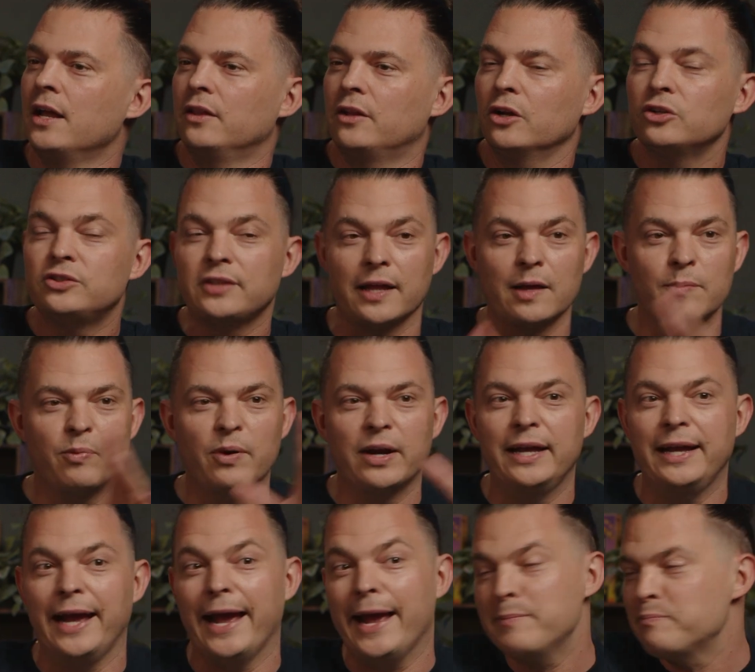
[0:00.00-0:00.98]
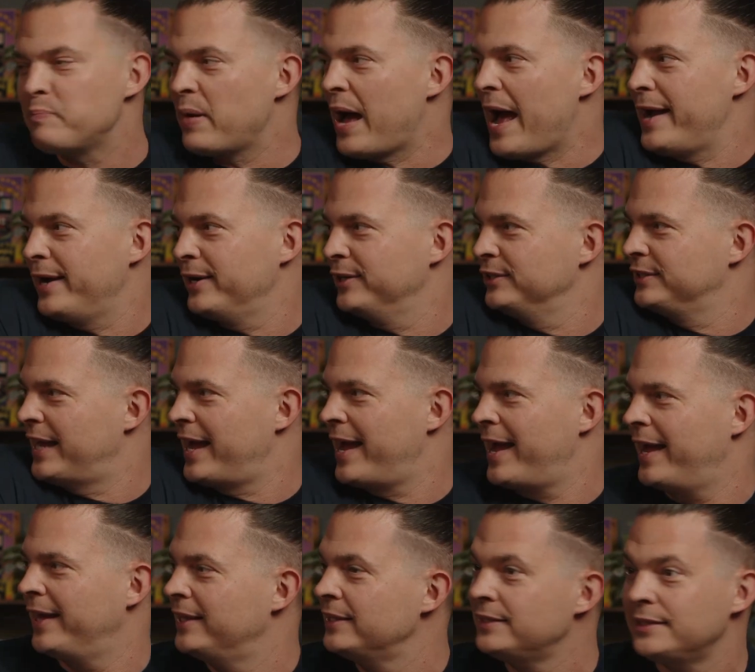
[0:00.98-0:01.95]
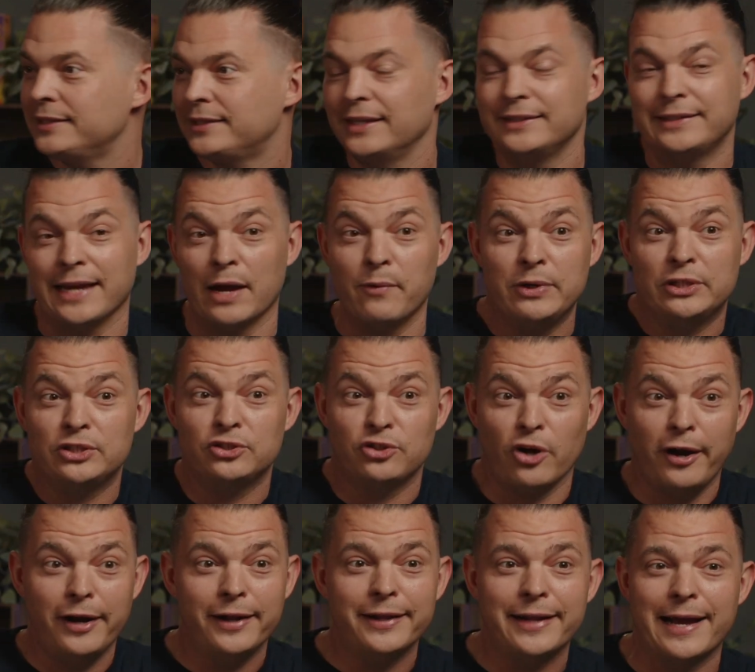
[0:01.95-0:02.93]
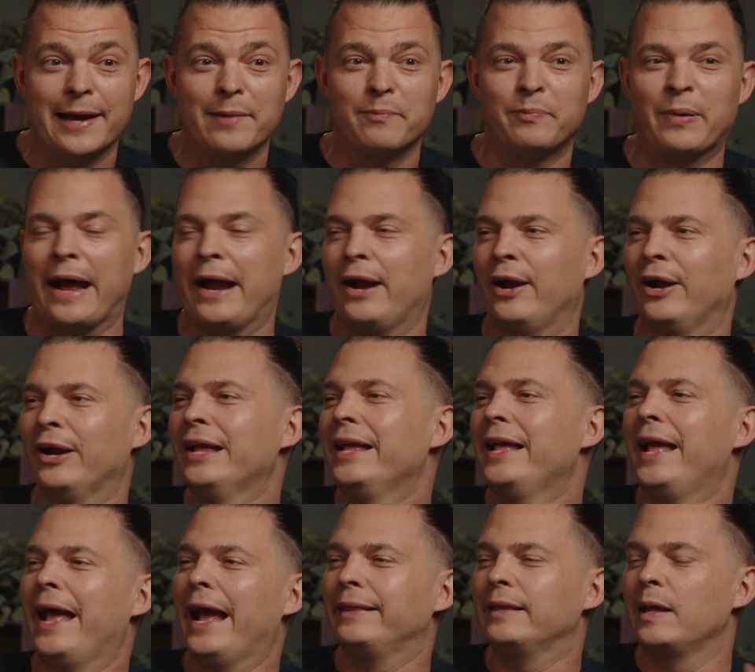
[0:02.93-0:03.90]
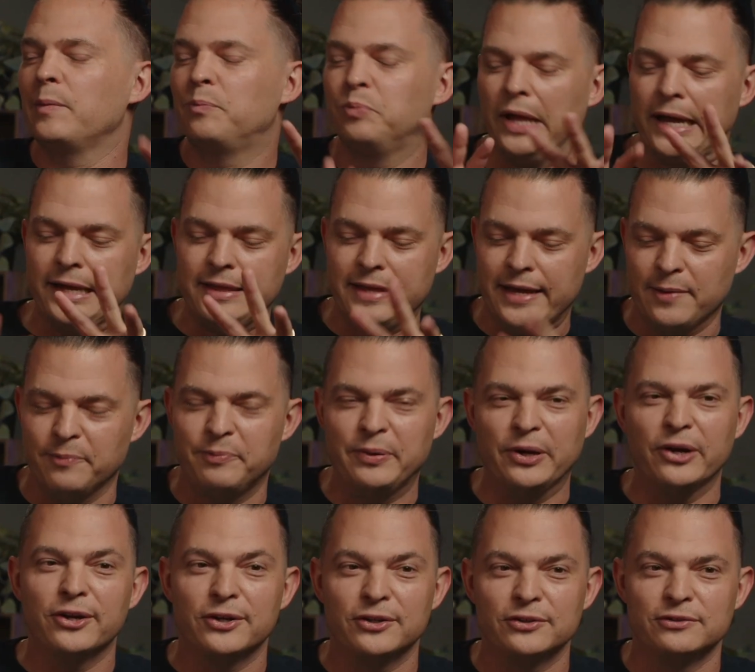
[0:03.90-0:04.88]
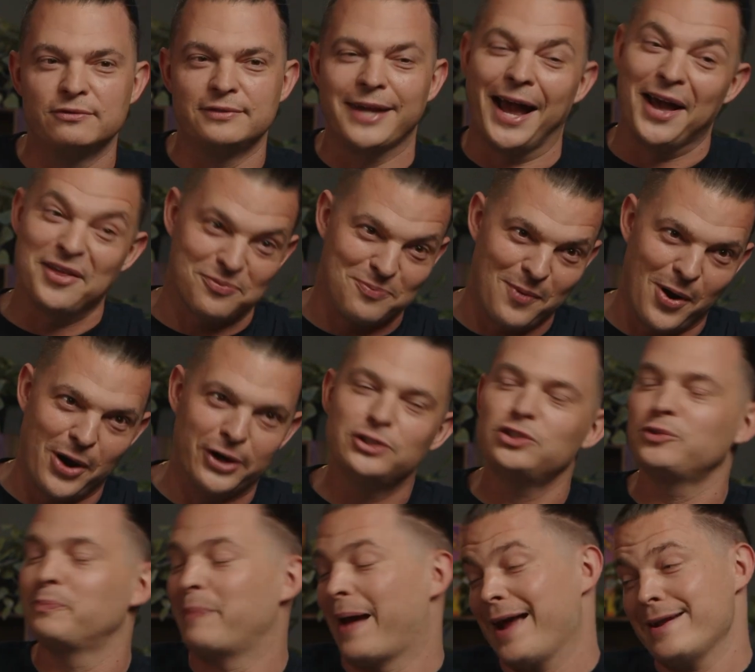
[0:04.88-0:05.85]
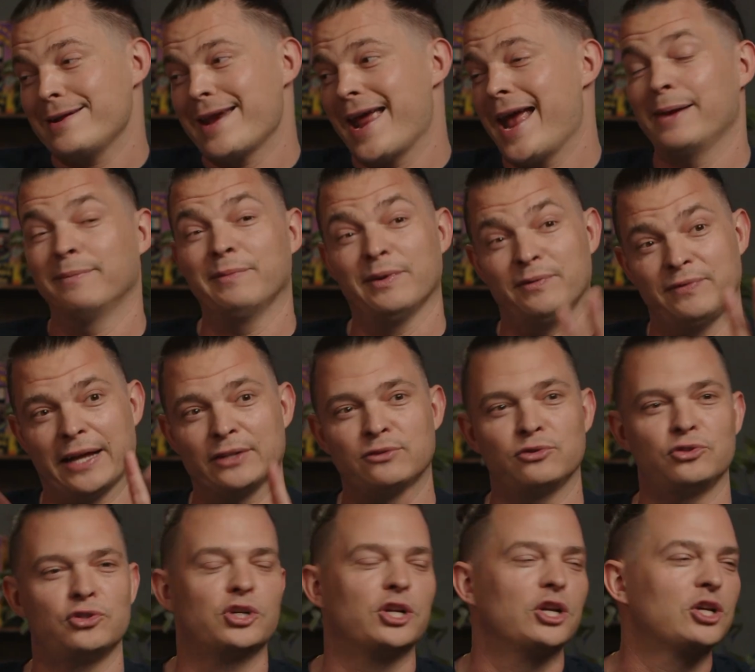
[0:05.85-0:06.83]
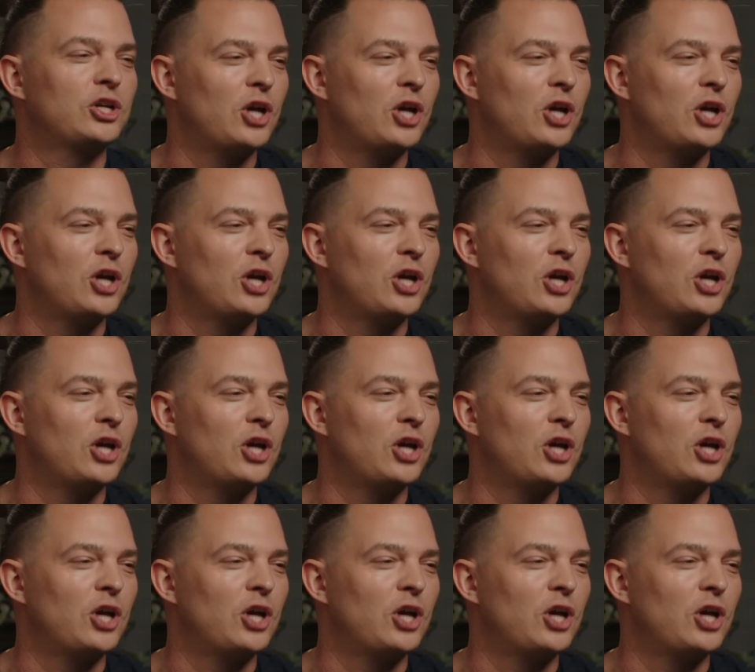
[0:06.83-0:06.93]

they're celebrating Empire Day. This is the day we started the Empire. And they play the Imperial Death March. Bad name, if that's what you're going to